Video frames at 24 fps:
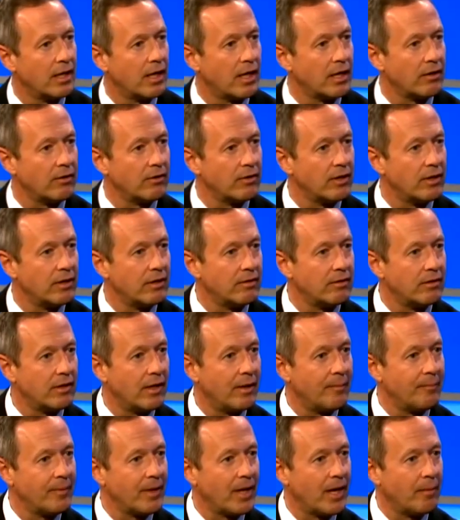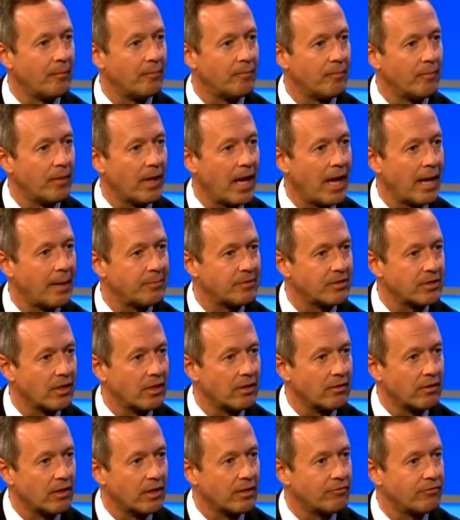I don't know. I'm, I'm
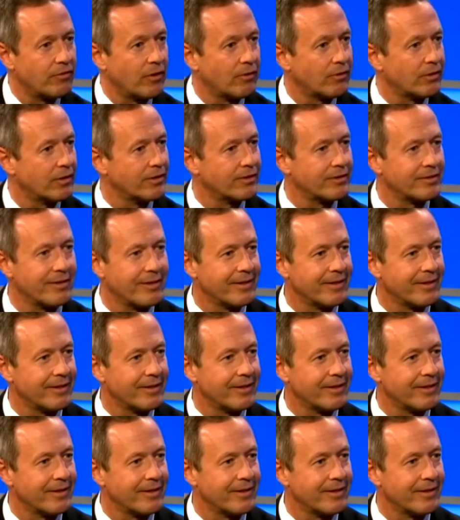absolutely focused